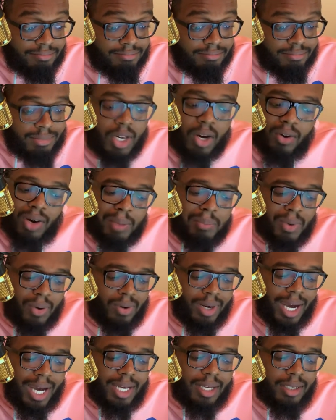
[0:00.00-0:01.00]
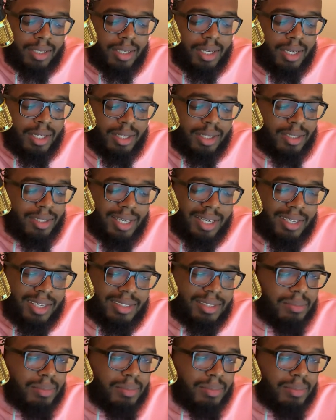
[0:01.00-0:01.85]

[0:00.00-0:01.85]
No, I'm gonna knock it. That doesn't